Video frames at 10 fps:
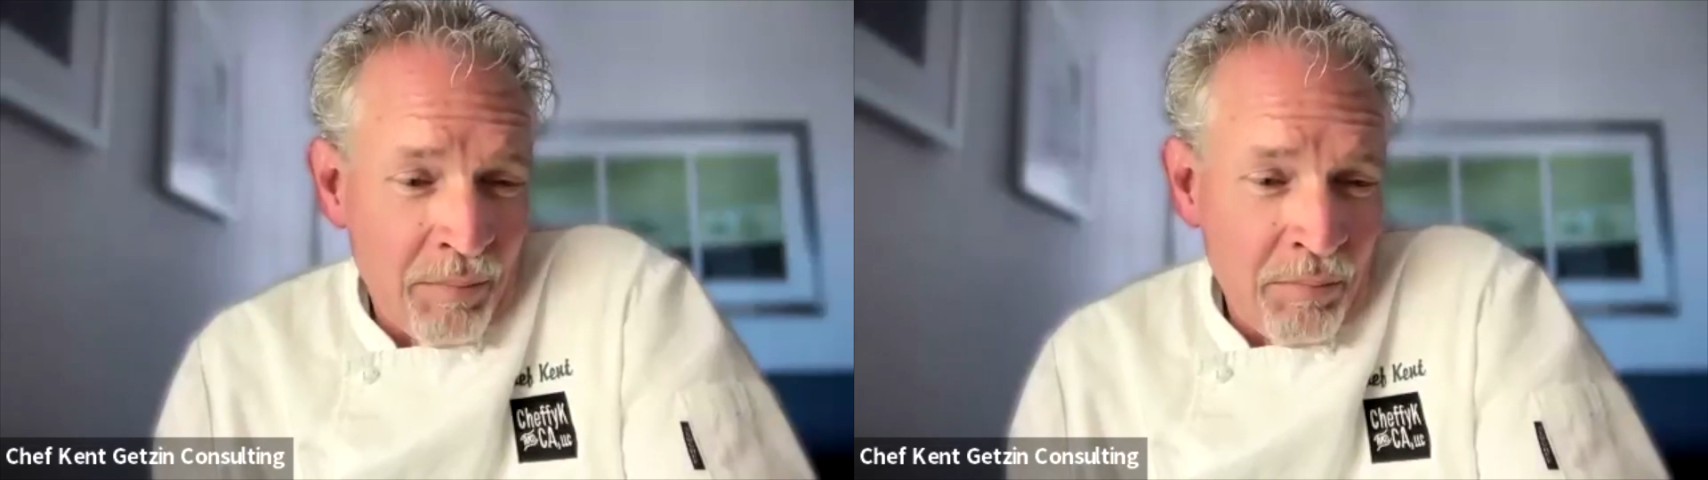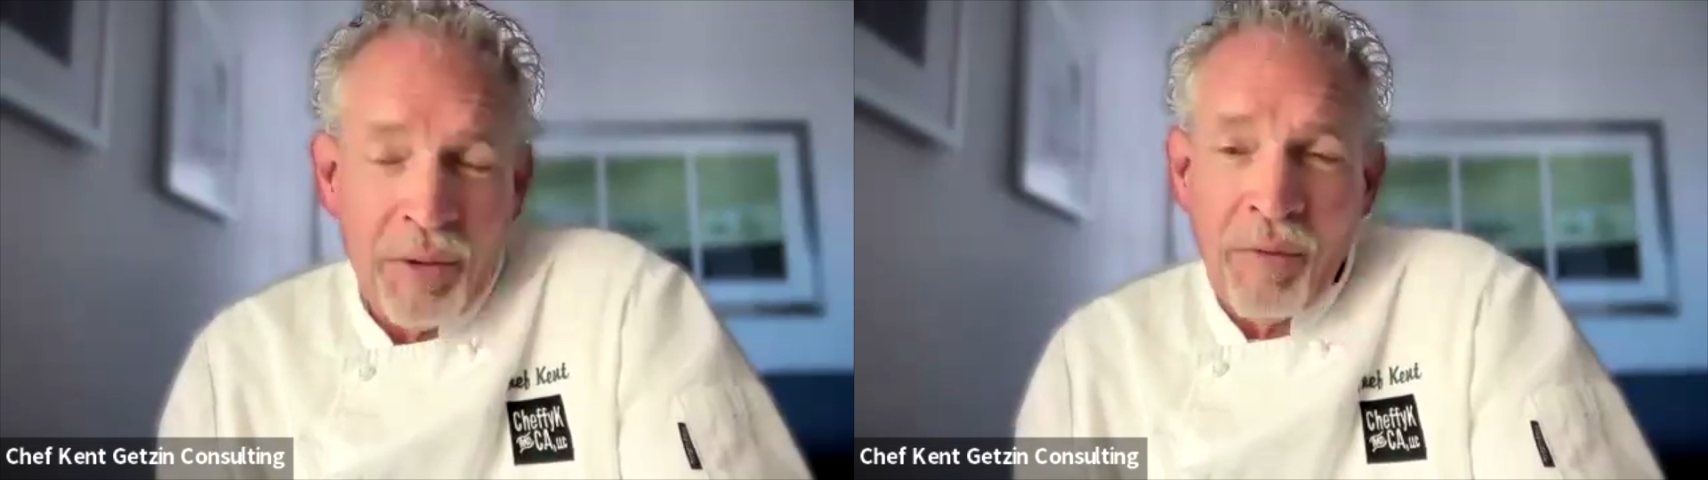
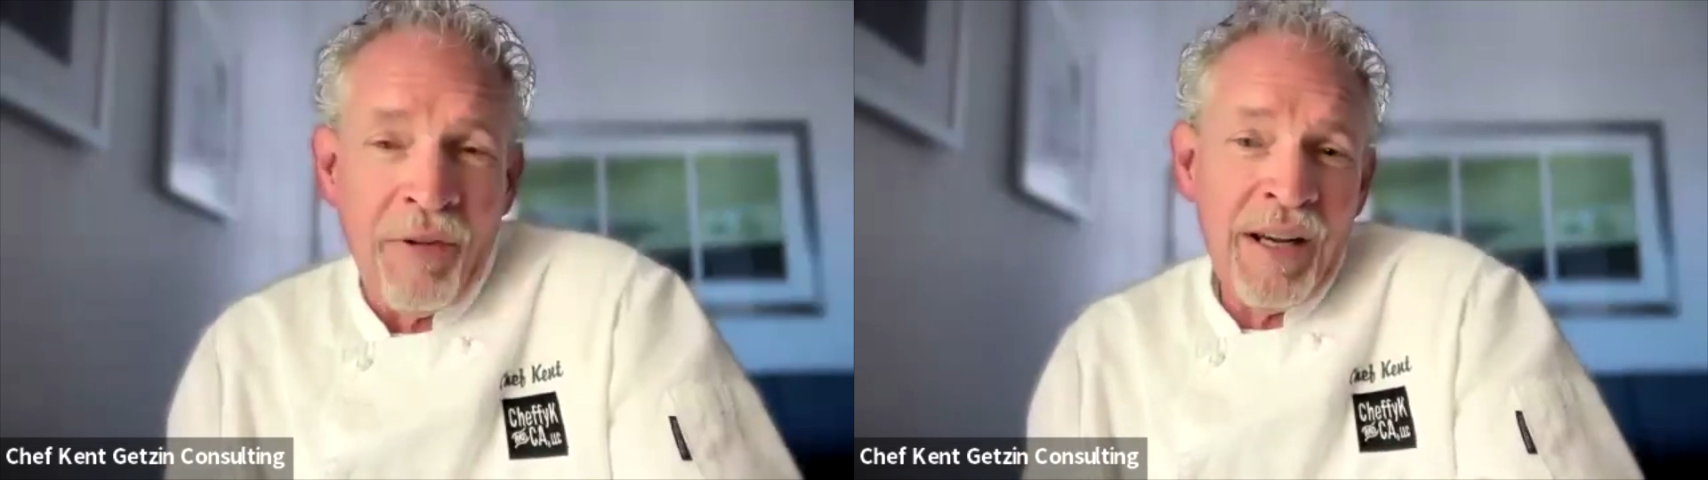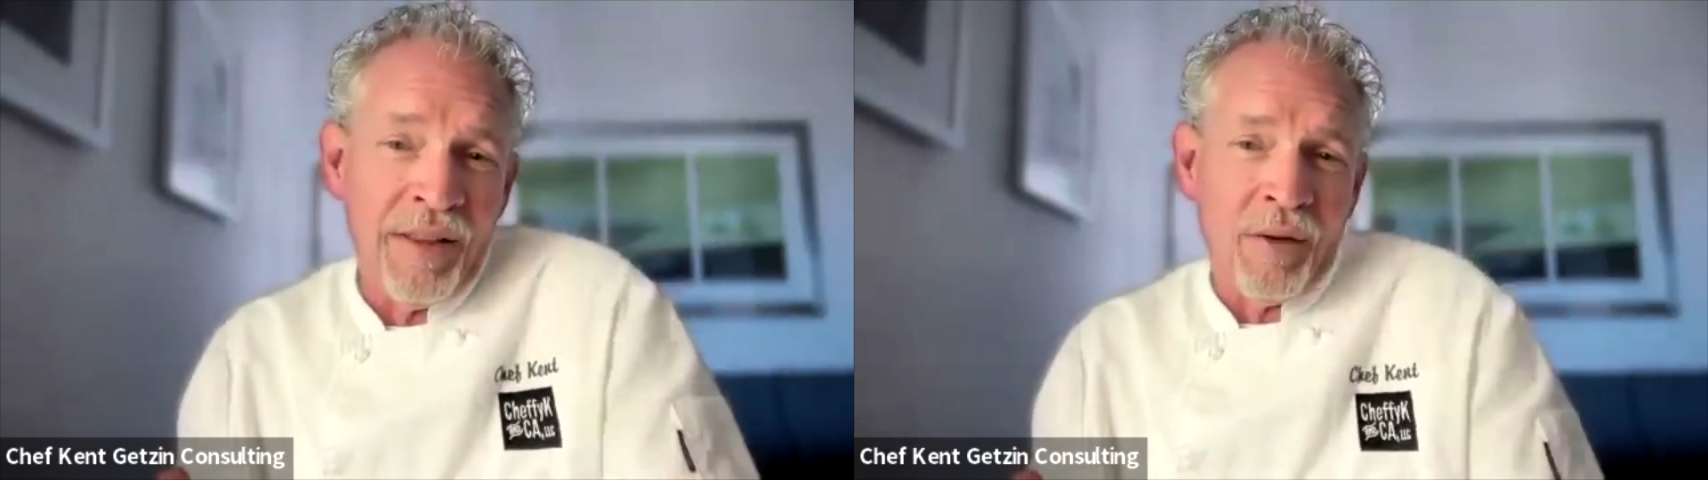But the
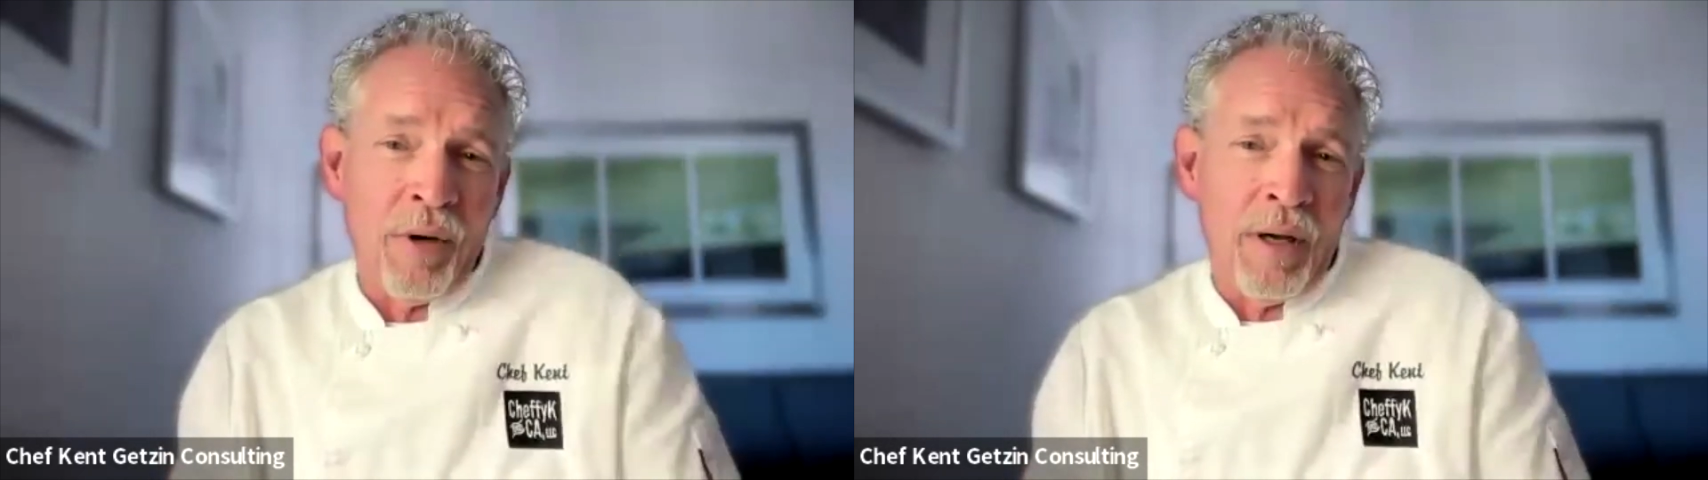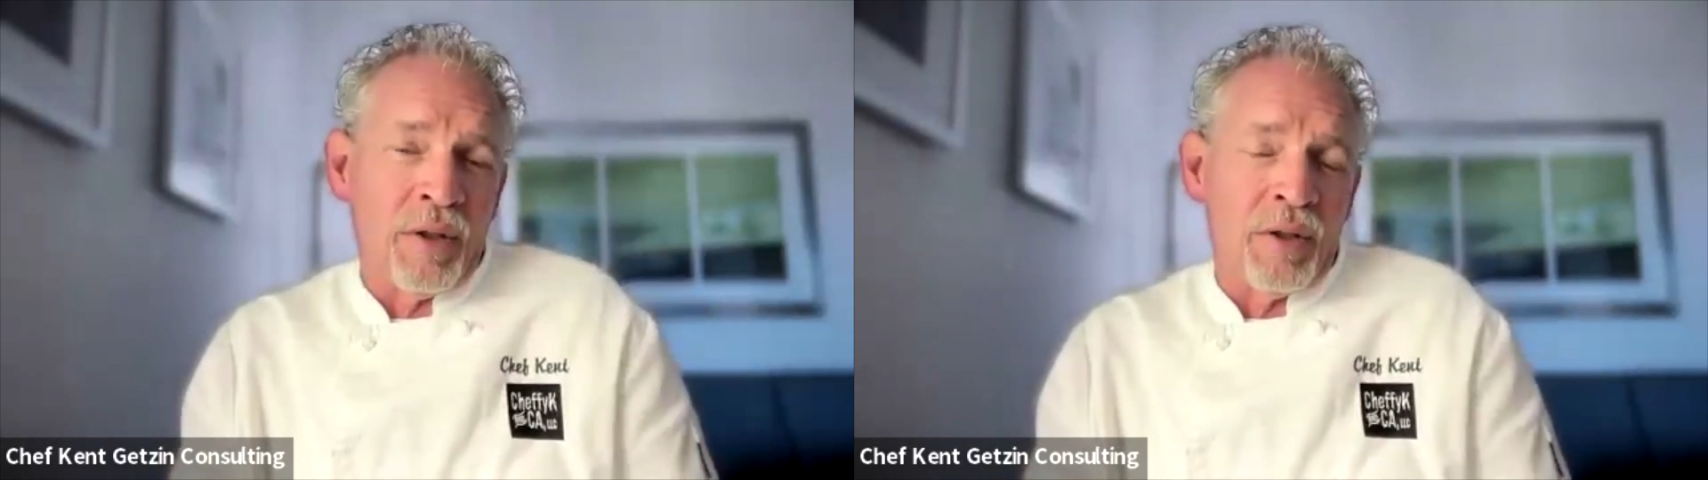funny thing
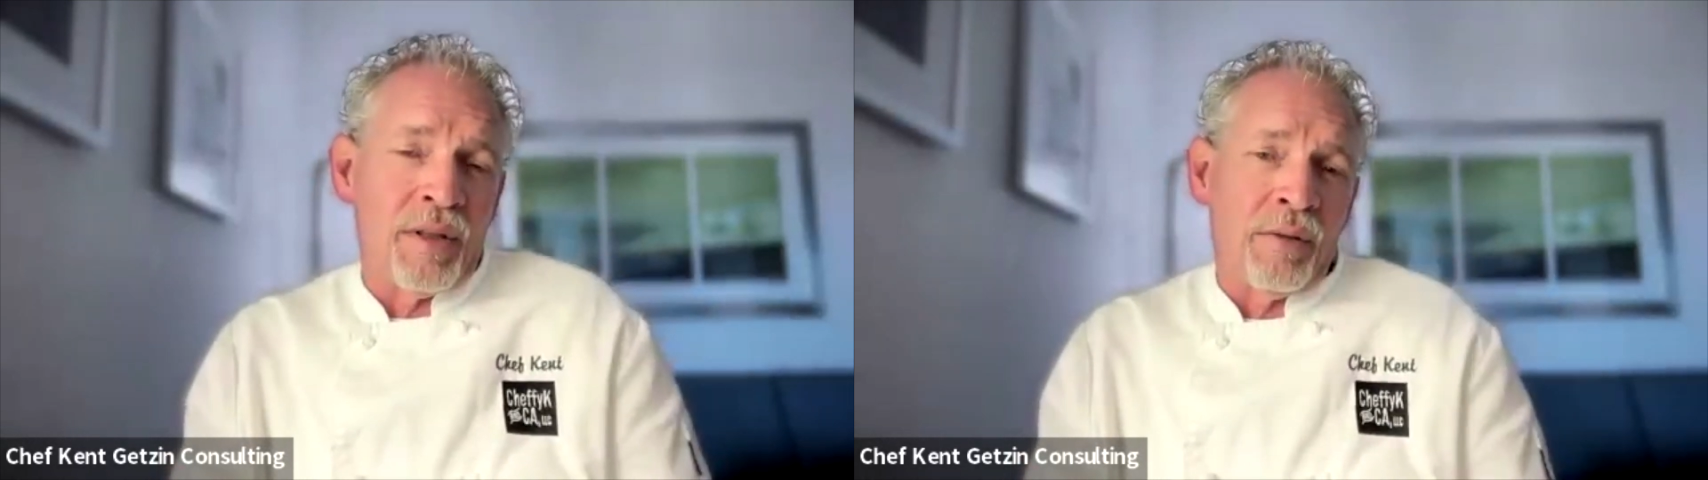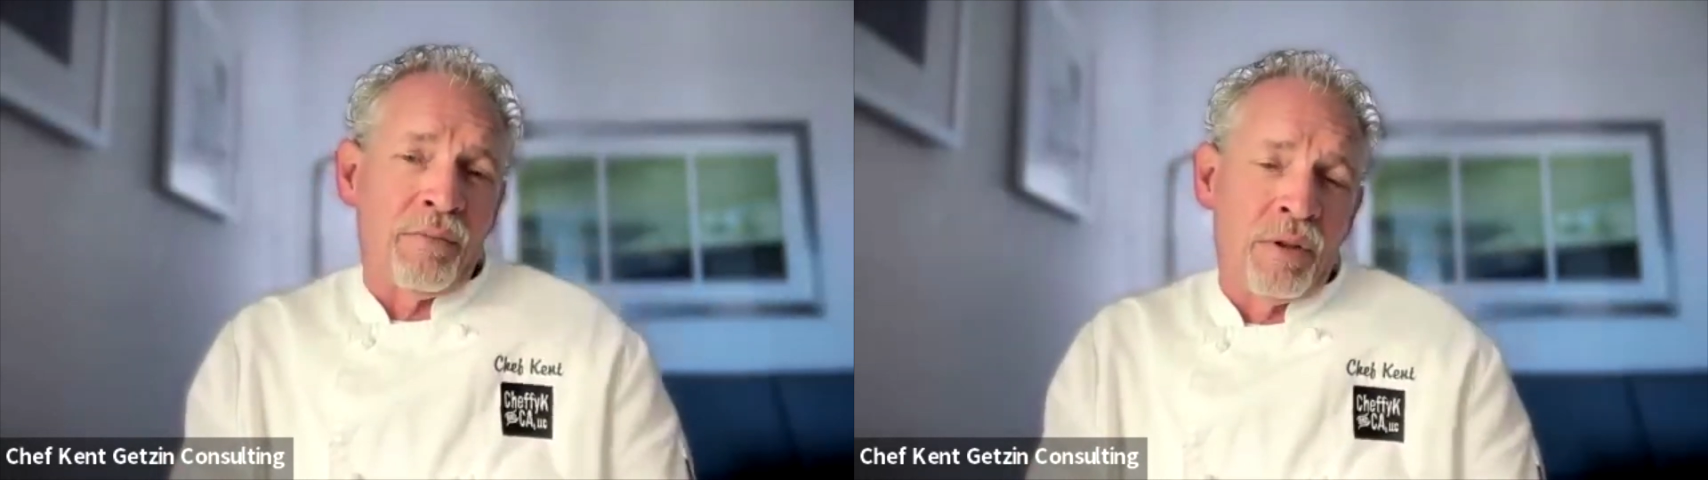was, is
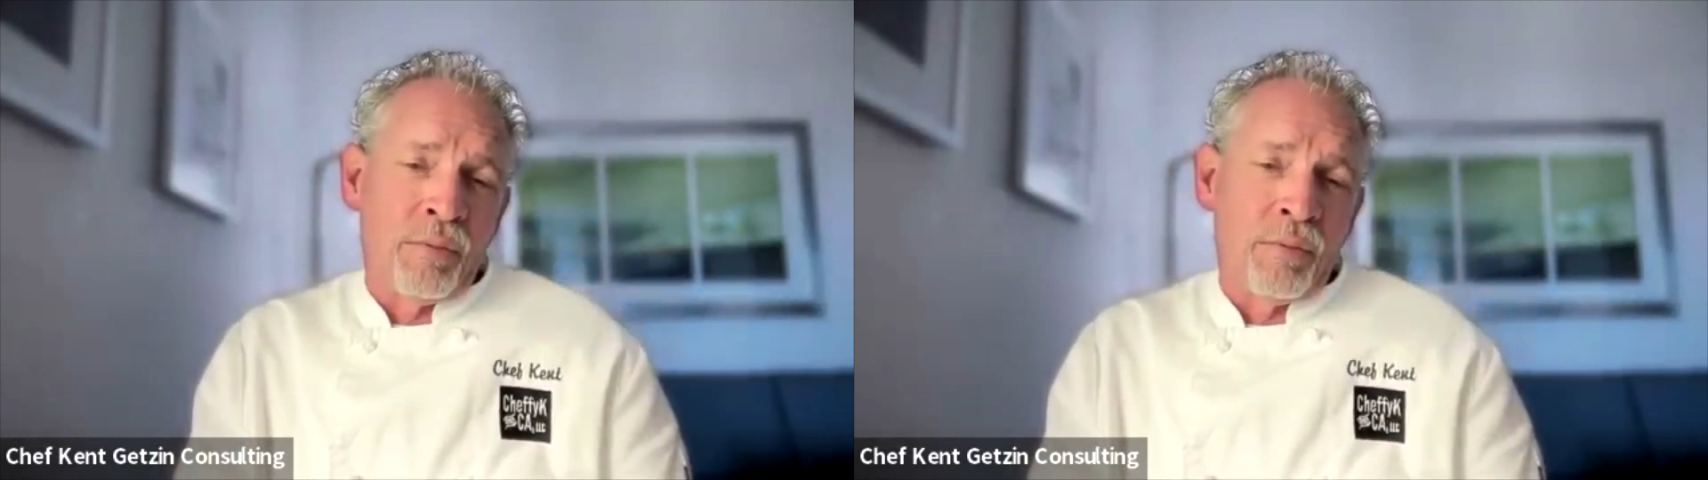the